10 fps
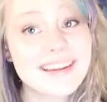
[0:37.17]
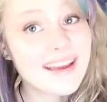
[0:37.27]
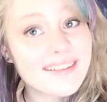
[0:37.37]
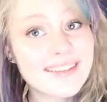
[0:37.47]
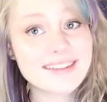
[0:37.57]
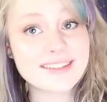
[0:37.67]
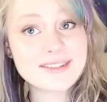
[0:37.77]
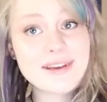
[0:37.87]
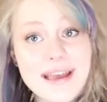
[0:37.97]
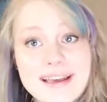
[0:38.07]
Now that
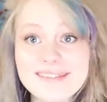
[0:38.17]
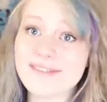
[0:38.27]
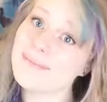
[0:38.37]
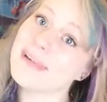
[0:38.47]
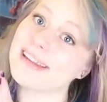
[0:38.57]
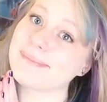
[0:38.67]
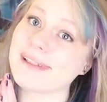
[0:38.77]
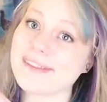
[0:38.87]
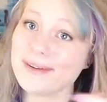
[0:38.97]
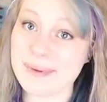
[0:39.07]
you have met
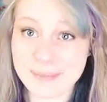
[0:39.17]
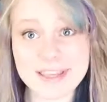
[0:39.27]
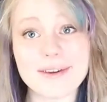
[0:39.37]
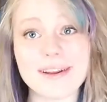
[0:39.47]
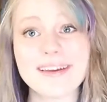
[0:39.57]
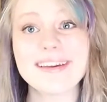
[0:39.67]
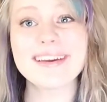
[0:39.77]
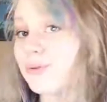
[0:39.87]
my little baby Yoda,